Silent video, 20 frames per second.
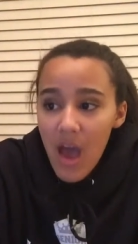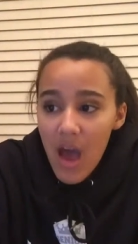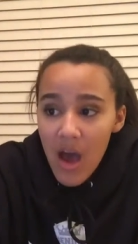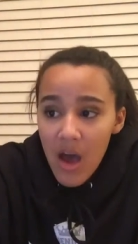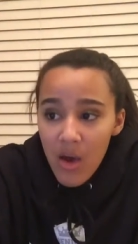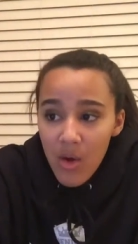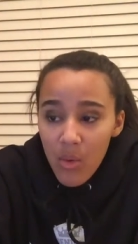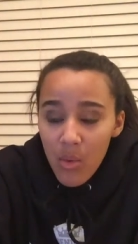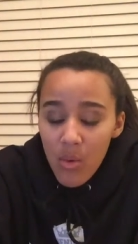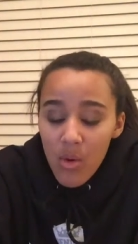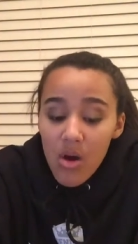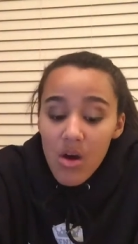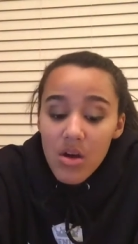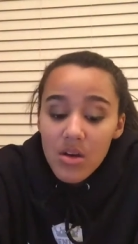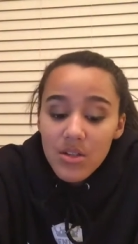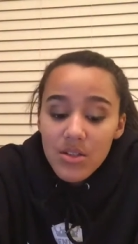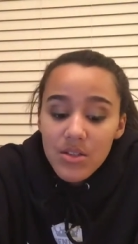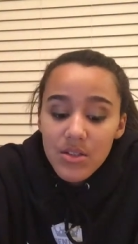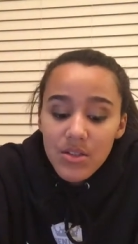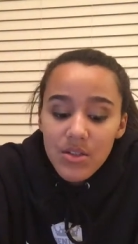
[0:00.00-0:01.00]
I
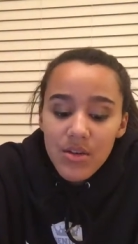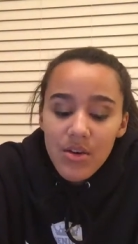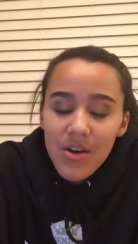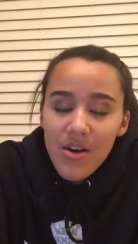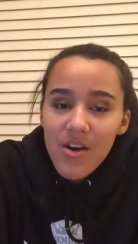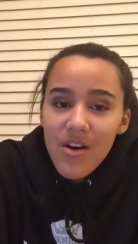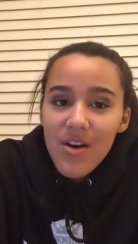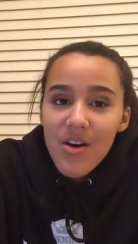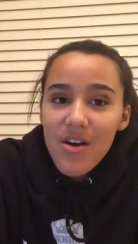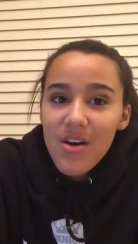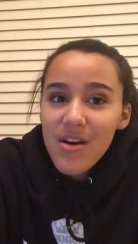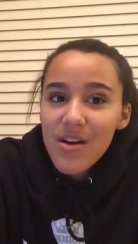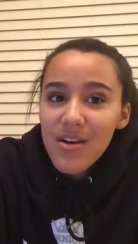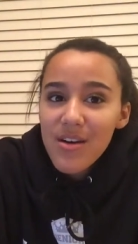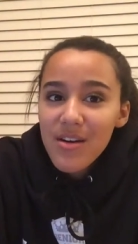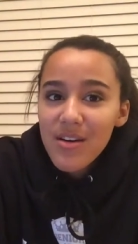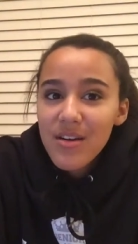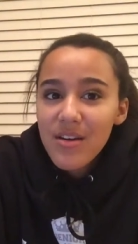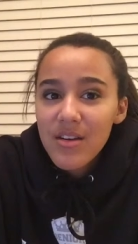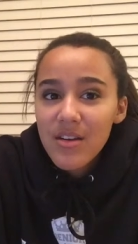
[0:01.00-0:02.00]
walked
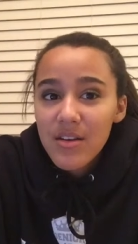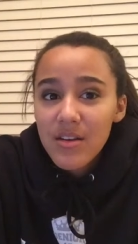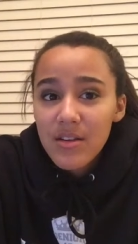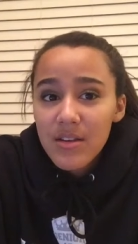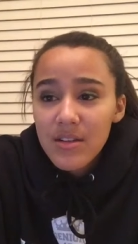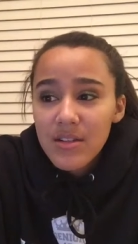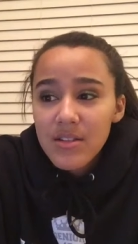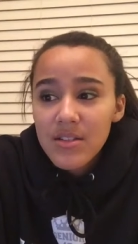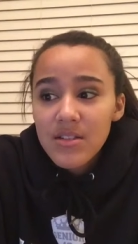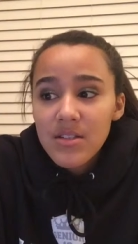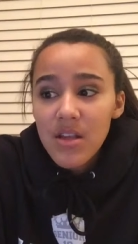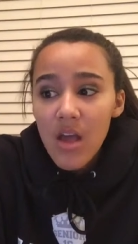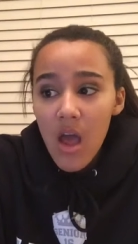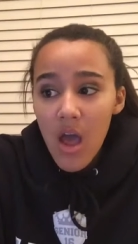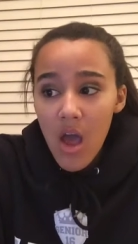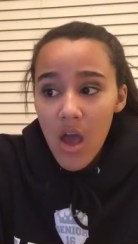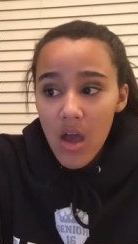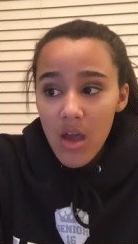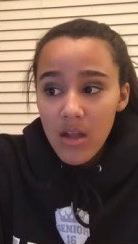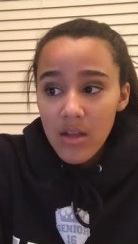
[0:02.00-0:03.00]
across
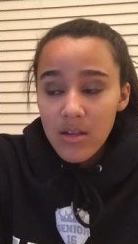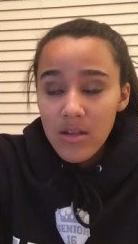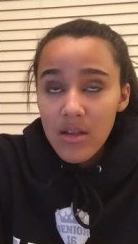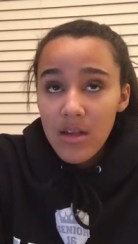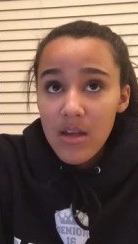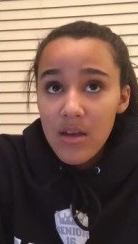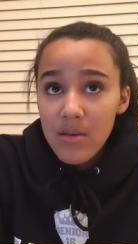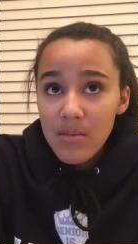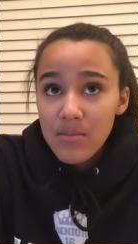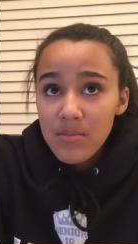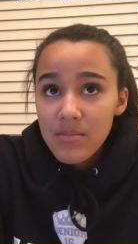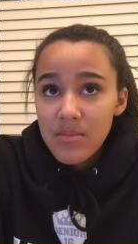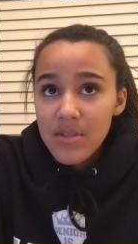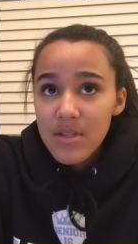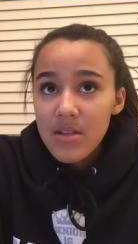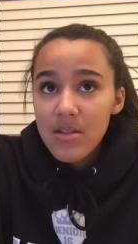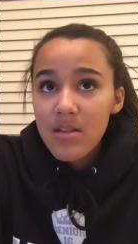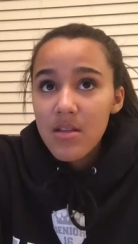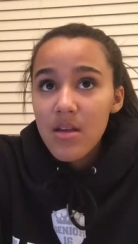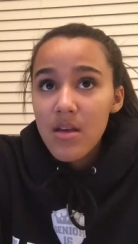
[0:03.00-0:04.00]
an
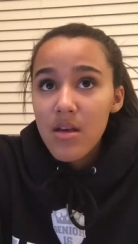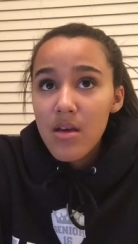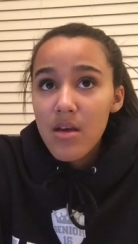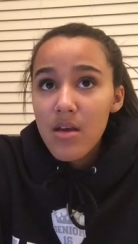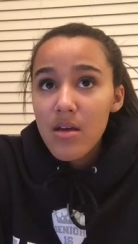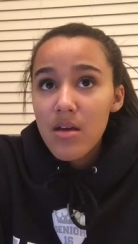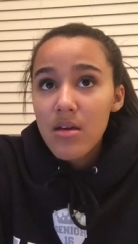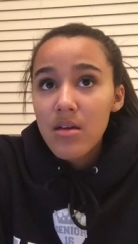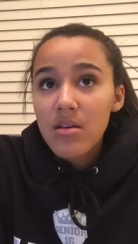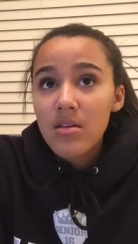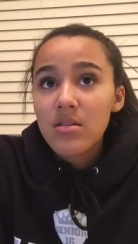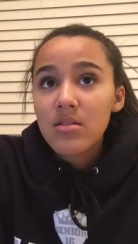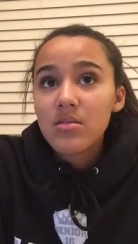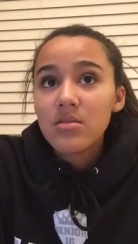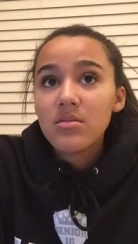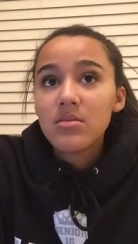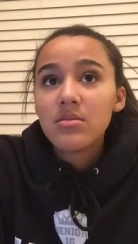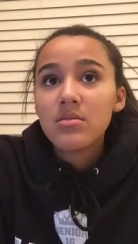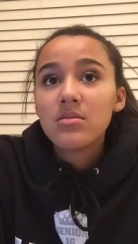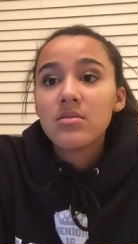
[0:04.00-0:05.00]
empty
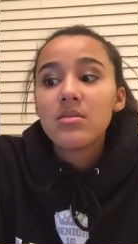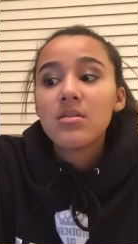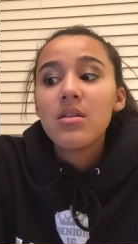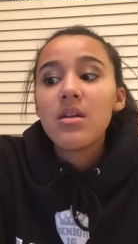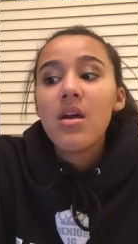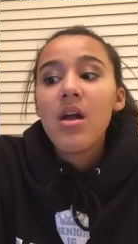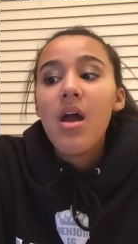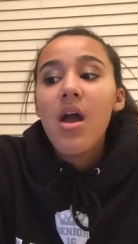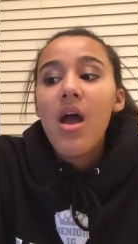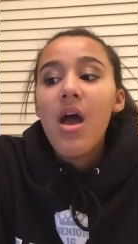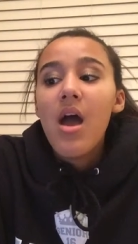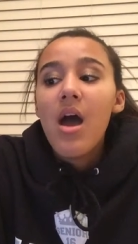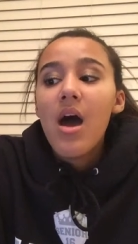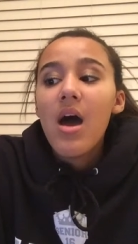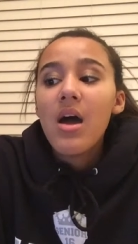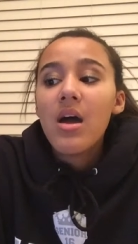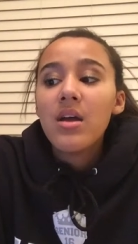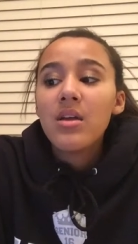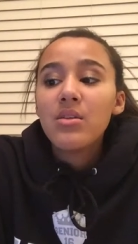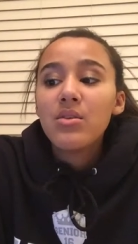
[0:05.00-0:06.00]
land.
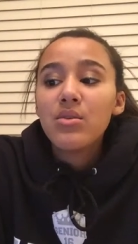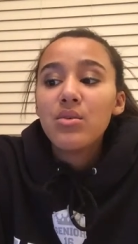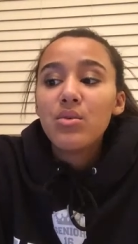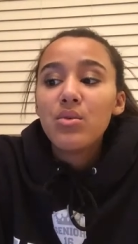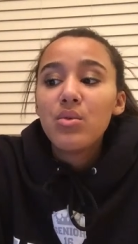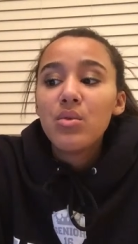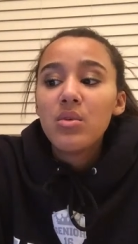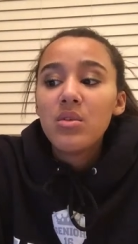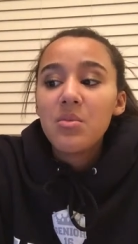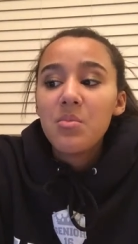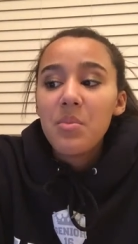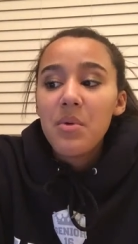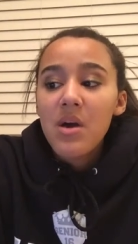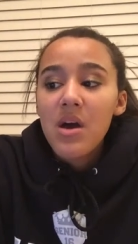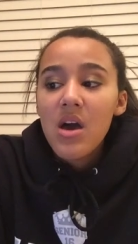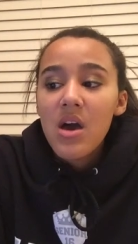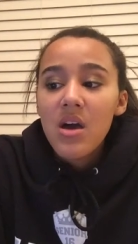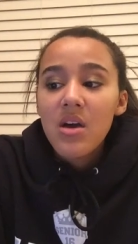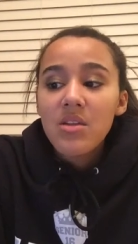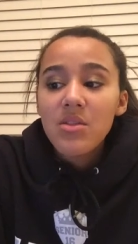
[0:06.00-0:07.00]
I knew the
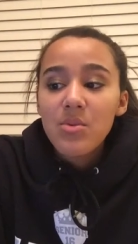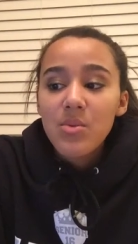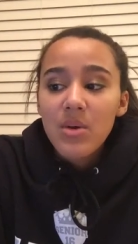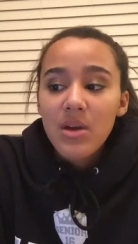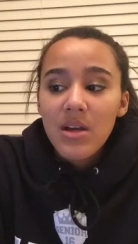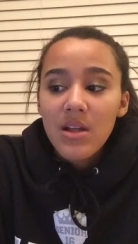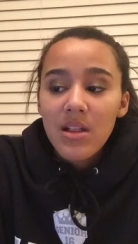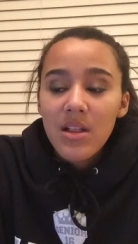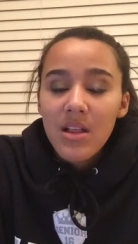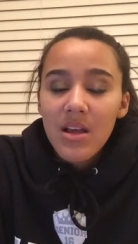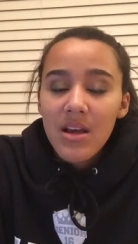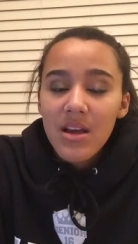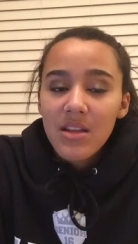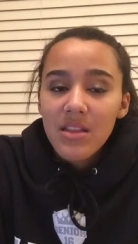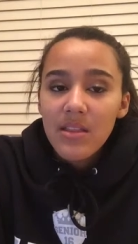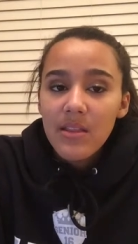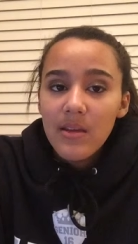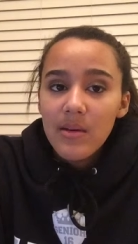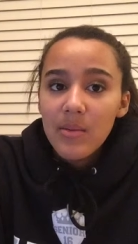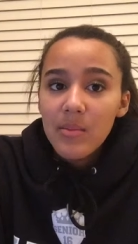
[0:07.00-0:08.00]
pathway like
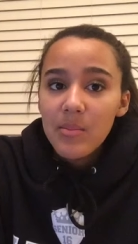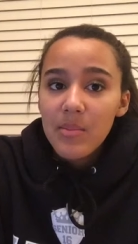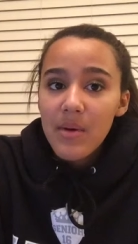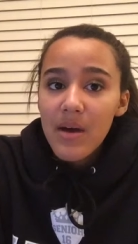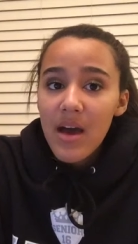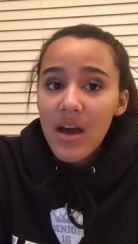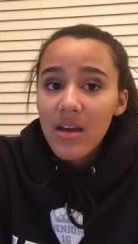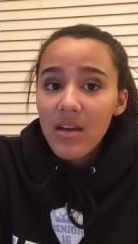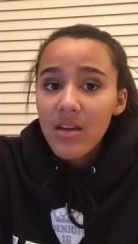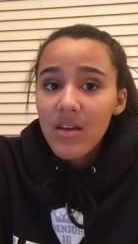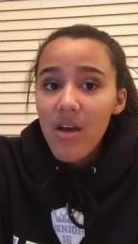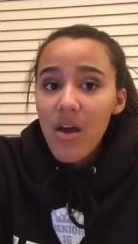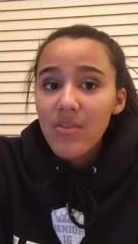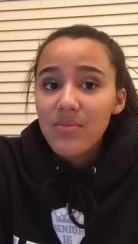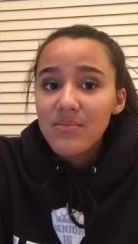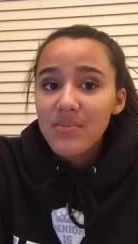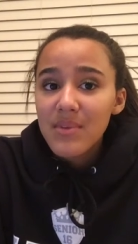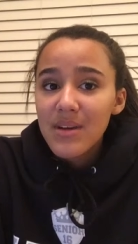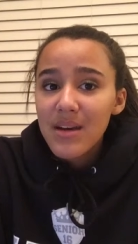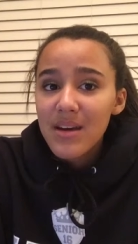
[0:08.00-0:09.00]
the back of
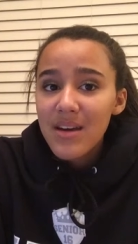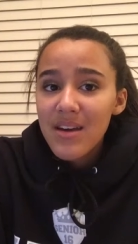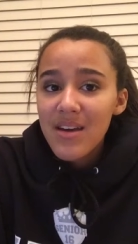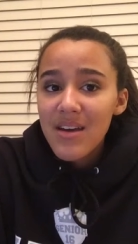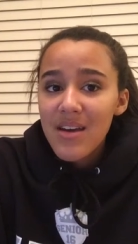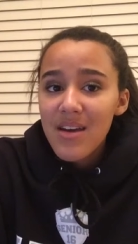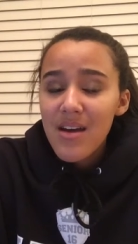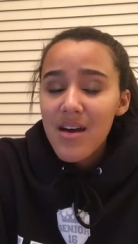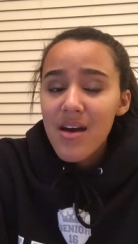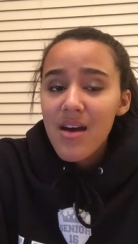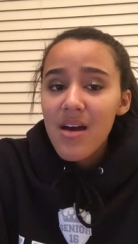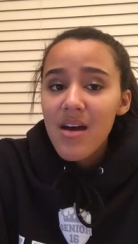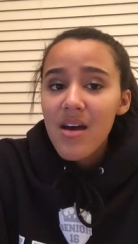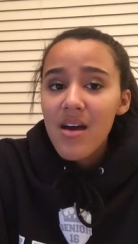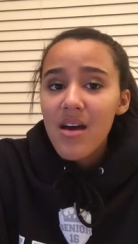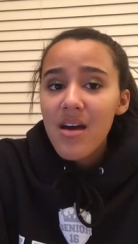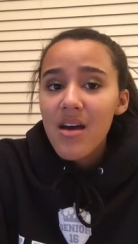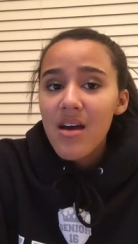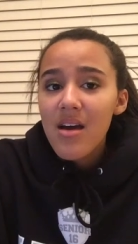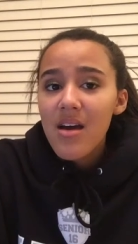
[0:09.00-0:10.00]
my
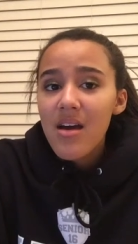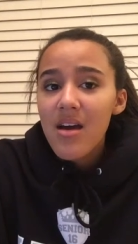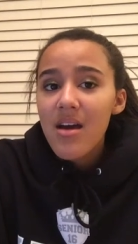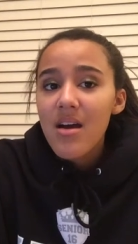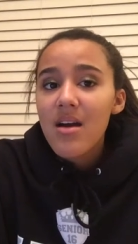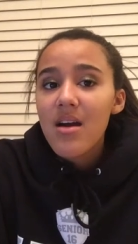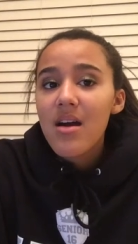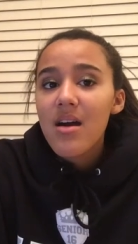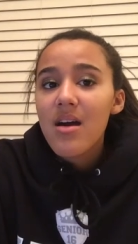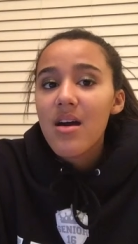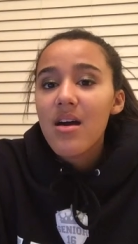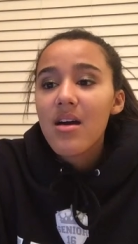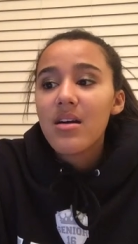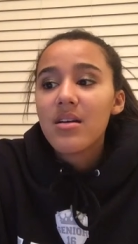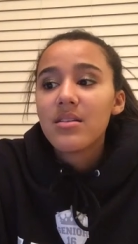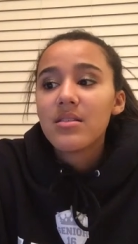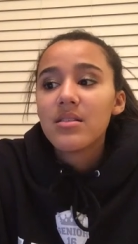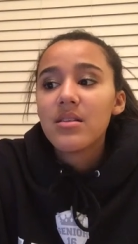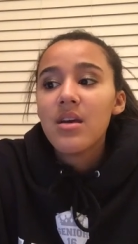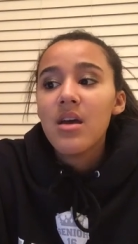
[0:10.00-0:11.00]

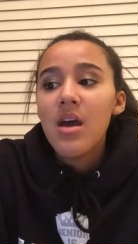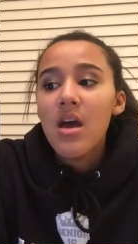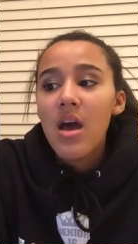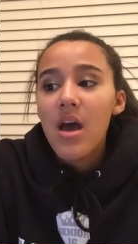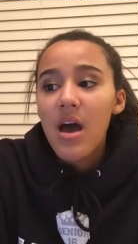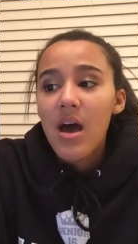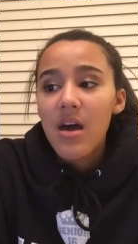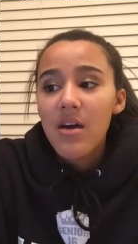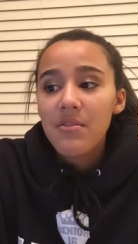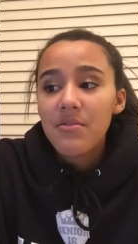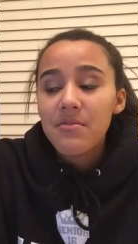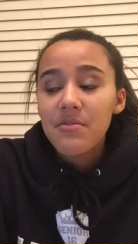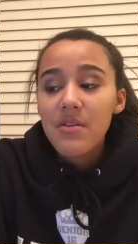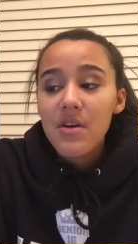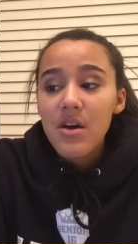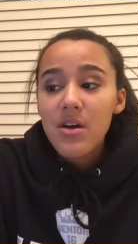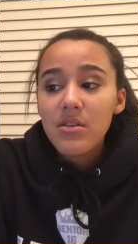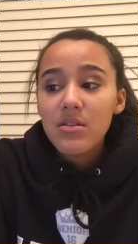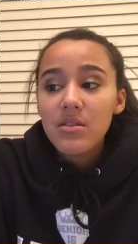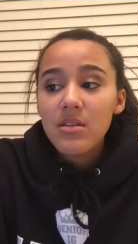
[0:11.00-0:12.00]
hand. I
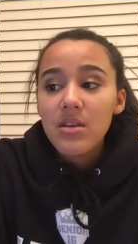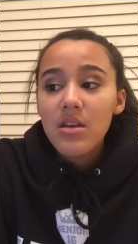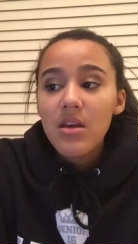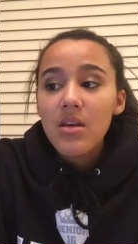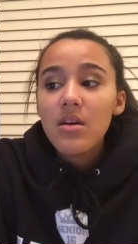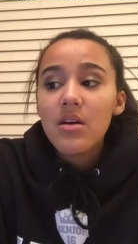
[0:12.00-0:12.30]
felt the